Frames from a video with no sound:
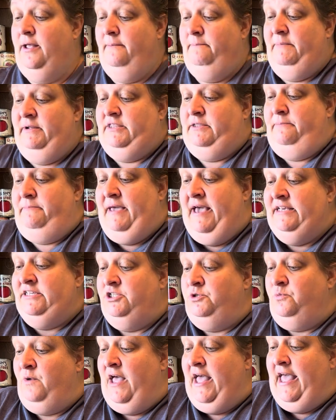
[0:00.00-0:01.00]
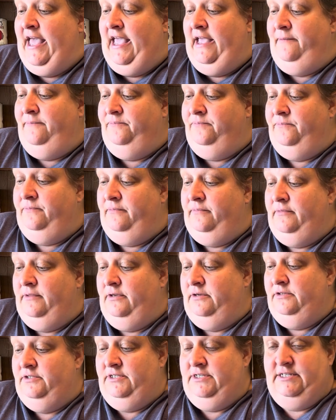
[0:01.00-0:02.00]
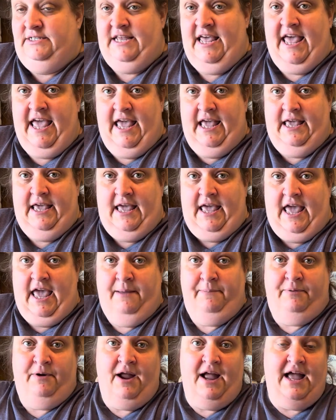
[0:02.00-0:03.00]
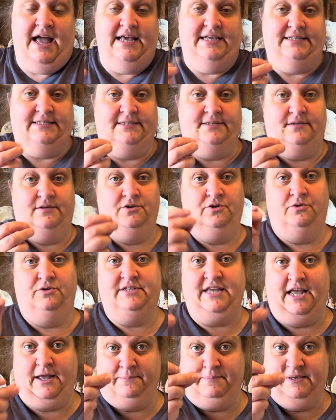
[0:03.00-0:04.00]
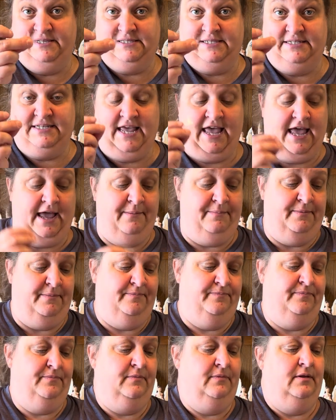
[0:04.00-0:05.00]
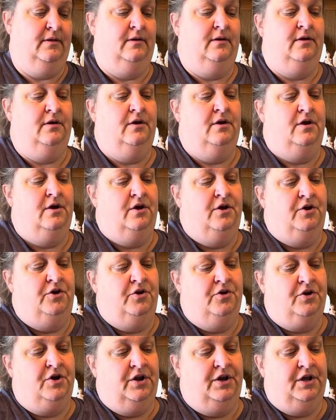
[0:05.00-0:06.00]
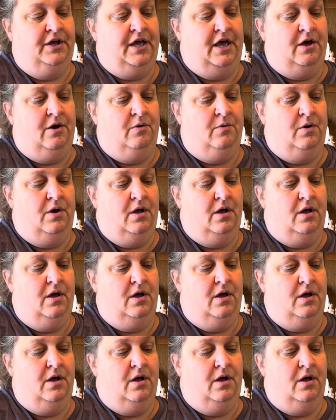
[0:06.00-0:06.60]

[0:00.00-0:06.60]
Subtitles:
But the best way to take a price, you take a piece of tape, you're going to go